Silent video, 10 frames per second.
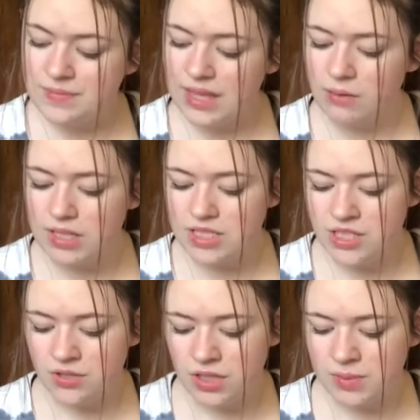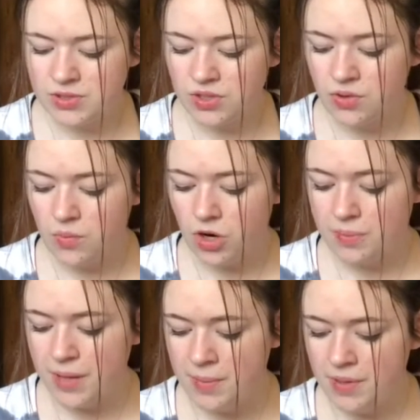And when the two clubs go to war,
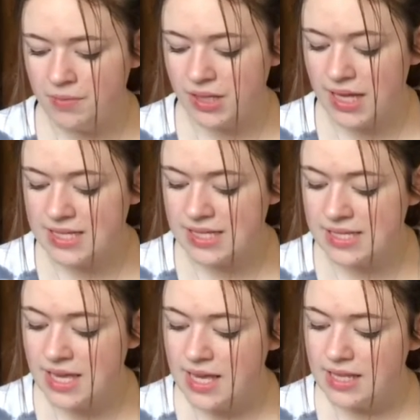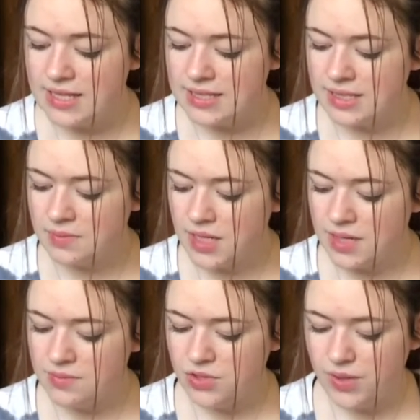Peppy realizes that
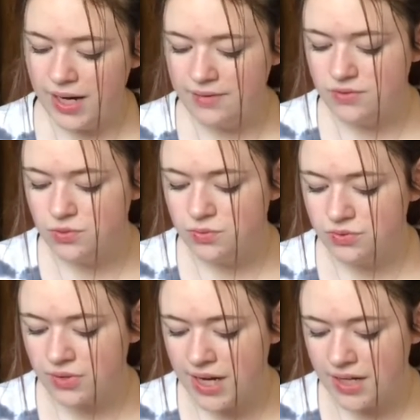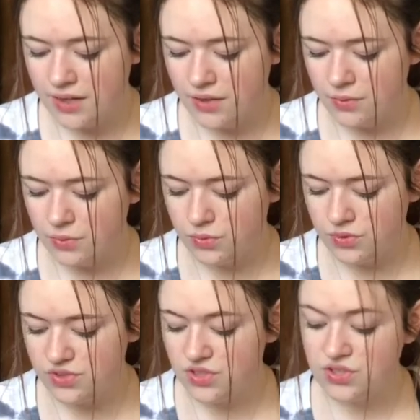sometimes you have to break the
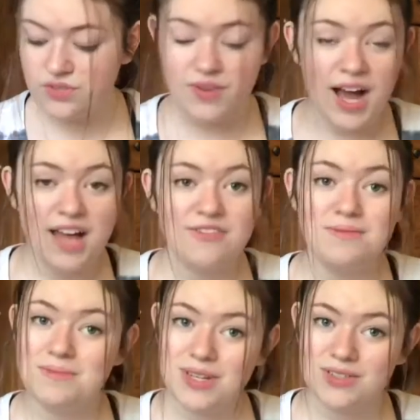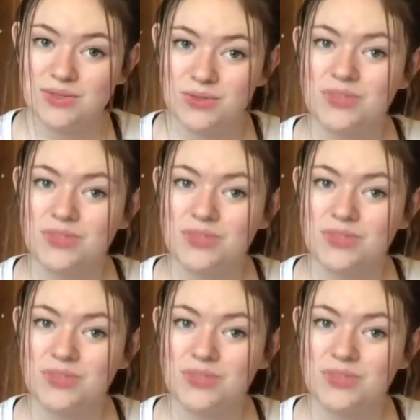rules to survive middle school.